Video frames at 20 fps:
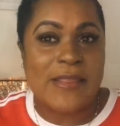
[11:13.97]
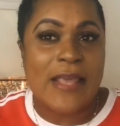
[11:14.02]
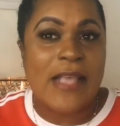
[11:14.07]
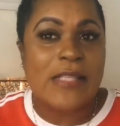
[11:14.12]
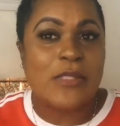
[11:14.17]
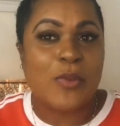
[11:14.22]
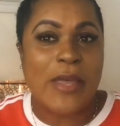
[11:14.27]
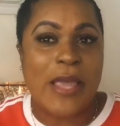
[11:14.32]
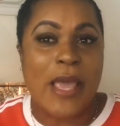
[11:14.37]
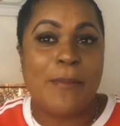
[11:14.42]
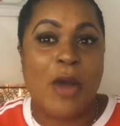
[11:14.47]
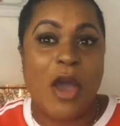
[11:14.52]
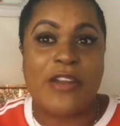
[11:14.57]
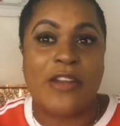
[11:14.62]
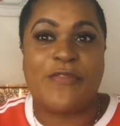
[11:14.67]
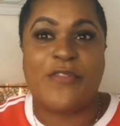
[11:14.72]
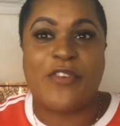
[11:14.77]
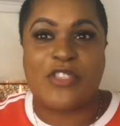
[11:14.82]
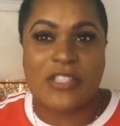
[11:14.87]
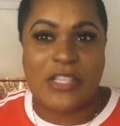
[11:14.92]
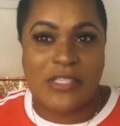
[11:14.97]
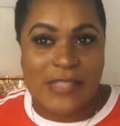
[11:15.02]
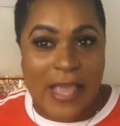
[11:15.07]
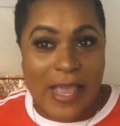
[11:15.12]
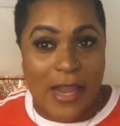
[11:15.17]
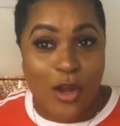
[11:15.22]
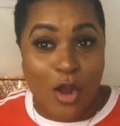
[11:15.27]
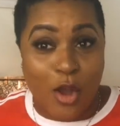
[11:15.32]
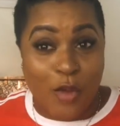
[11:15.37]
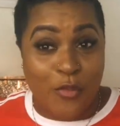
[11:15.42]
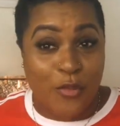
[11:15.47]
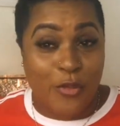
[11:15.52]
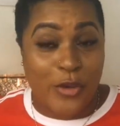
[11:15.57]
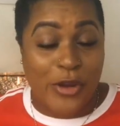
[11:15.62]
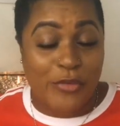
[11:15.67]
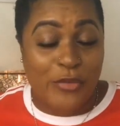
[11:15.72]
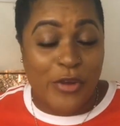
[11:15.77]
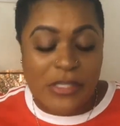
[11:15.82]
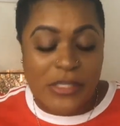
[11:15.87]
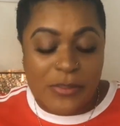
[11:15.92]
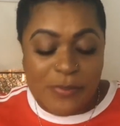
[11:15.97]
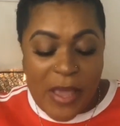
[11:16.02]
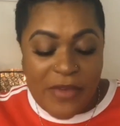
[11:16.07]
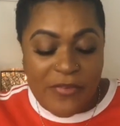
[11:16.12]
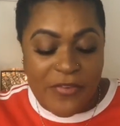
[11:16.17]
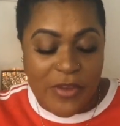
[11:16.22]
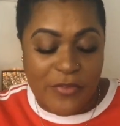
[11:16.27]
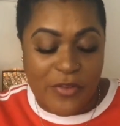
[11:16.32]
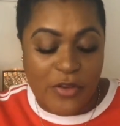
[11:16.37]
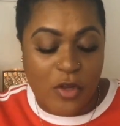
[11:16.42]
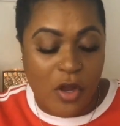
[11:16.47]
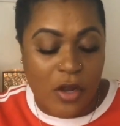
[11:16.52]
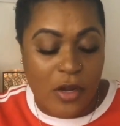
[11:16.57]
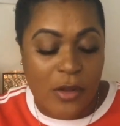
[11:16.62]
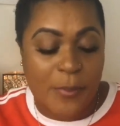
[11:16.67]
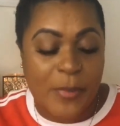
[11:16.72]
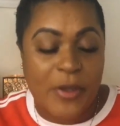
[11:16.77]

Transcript: and that's why I bought it first because I love red. Red is my favorite color.